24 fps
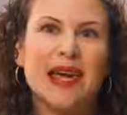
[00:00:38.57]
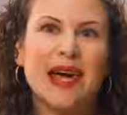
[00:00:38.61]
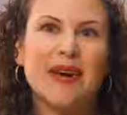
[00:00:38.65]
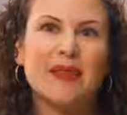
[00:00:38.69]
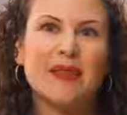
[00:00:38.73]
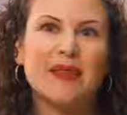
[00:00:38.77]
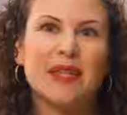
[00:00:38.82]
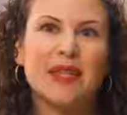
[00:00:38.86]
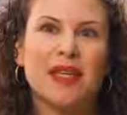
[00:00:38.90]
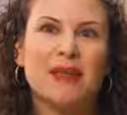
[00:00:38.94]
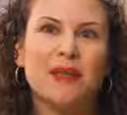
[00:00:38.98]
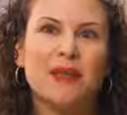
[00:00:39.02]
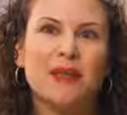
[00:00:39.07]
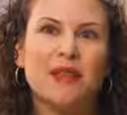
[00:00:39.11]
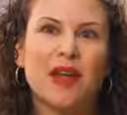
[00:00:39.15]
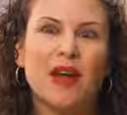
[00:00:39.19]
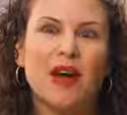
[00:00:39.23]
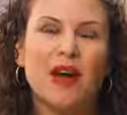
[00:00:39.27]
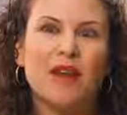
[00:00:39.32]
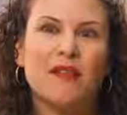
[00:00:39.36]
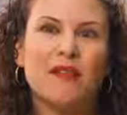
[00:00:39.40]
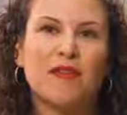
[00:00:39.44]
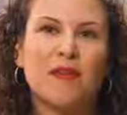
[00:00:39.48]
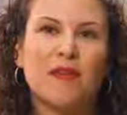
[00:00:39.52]
I was able to
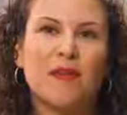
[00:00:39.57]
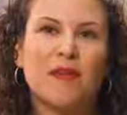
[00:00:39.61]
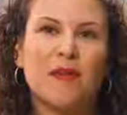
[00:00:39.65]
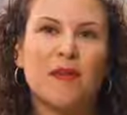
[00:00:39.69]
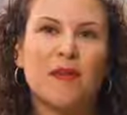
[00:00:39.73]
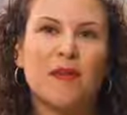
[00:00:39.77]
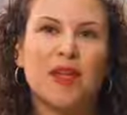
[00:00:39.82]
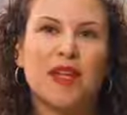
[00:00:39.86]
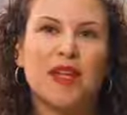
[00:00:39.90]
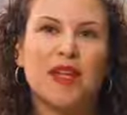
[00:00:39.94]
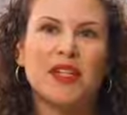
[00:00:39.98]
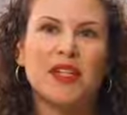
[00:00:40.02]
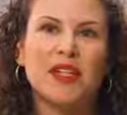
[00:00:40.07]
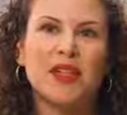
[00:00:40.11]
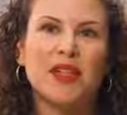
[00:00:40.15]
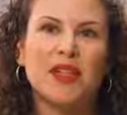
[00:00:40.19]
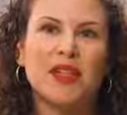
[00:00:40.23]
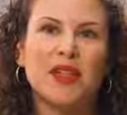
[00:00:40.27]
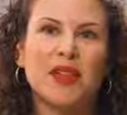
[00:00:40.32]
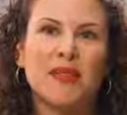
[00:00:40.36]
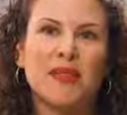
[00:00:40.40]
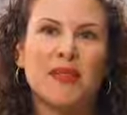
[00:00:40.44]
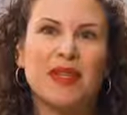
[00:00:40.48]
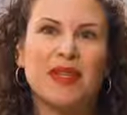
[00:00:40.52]
offer patients
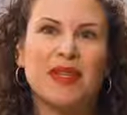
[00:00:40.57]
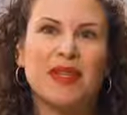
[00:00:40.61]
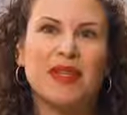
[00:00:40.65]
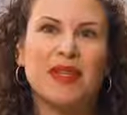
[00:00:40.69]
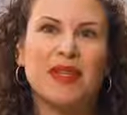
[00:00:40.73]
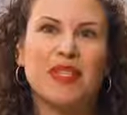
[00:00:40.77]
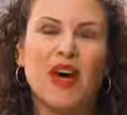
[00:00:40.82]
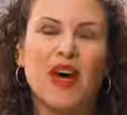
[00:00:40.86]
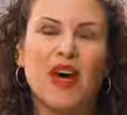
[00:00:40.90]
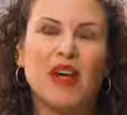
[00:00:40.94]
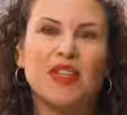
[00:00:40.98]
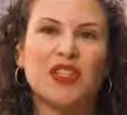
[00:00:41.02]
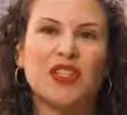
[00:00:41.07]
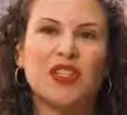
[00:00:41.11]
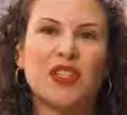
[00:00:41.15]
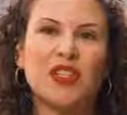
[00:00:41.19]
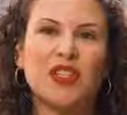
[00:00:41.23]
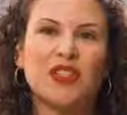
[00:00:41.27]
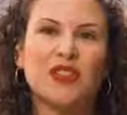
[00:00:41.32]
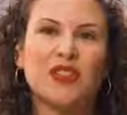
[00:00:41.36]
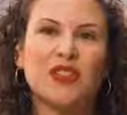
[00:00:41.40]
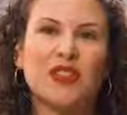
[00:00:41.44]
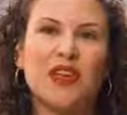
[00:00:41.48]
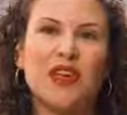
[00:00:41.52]
treatments not
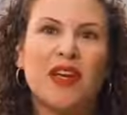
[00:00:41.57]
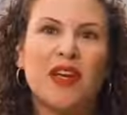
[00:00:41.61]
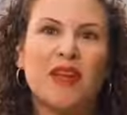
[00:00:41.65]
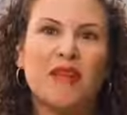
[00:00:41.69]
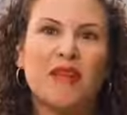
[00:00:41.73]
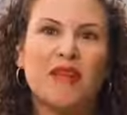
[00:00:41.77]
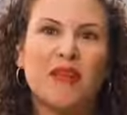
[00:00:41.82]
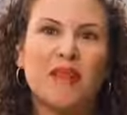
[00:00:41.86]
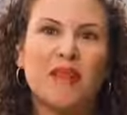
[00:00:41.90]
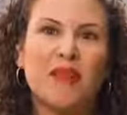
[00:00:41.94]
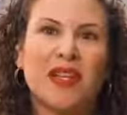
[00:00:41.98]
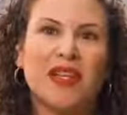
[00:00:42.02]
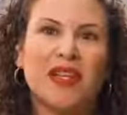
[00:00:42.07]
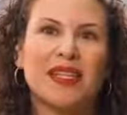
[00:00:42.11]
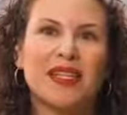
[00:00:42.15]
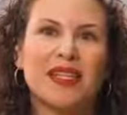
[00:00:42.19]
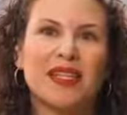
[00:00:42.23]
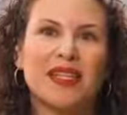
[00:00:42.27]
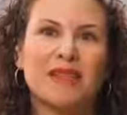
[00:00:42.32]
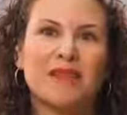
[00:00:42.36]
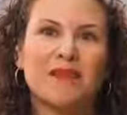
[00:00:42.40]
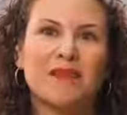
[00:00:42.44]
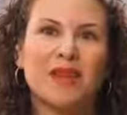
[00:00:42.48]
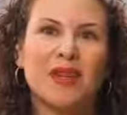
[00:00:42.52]
just for
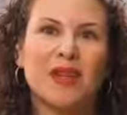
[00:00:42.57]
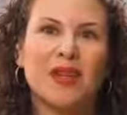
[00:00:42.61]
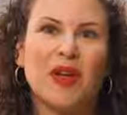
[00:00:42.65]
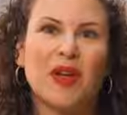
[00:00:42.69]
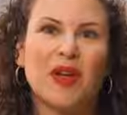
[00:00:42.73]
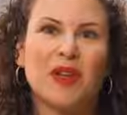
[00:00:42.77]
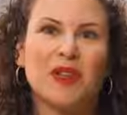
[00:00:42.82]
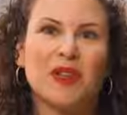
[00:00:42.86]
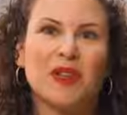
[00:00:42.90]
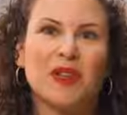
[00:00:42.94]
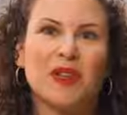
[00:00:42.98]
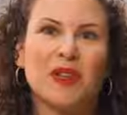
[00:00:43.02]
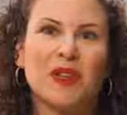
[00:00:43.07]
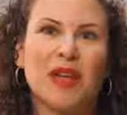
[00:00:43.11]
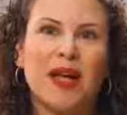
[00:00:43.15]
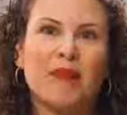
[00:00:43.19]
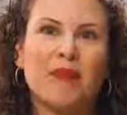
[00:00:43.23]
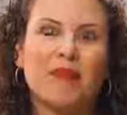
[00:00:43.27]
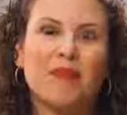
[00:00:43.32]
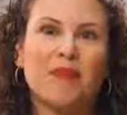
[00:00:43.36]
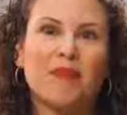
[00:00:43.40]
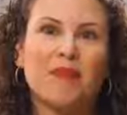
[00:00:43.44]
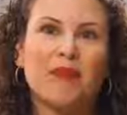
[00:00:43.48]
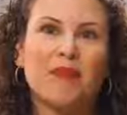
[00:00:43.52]
medicine, but also to
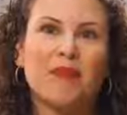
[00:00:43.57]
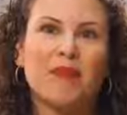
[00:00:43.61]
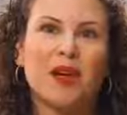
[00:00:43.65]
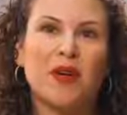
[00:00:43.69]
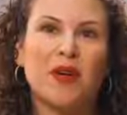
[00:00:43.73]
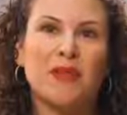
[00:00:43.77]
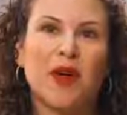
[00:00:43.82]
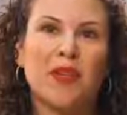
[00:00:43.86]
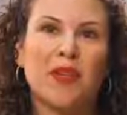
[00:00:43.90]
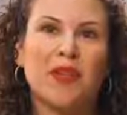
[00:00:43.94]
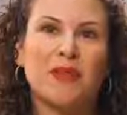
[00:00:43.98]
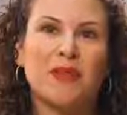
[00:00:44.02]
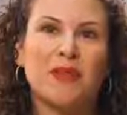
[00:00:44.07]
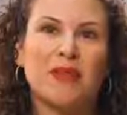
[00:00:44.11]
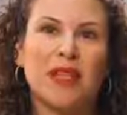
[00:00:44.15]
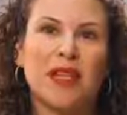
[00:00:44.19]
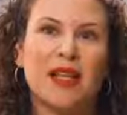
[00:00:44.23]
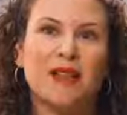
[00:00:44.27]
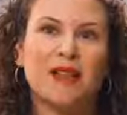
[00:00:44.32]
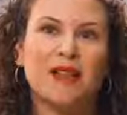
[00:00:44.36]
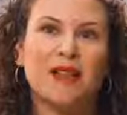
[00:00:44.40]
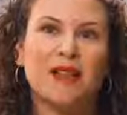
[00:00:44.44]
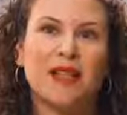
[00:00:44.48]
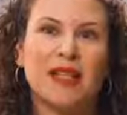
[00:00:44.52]
help them feel better about
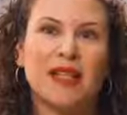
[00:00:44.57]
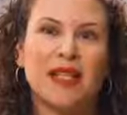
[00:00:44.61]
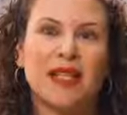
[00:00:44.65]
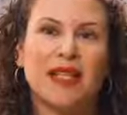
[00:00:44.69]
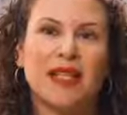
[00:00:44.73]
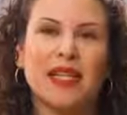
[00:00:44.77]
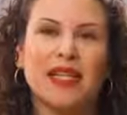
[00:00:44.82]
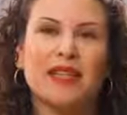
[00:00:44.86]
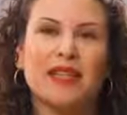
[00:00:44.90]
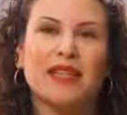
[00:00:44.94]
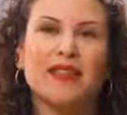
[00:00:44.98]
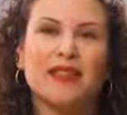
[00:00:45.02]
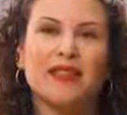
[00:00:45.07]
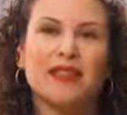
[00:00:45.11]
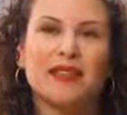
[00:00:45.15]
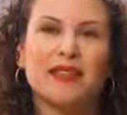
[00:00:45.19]
themselves physically.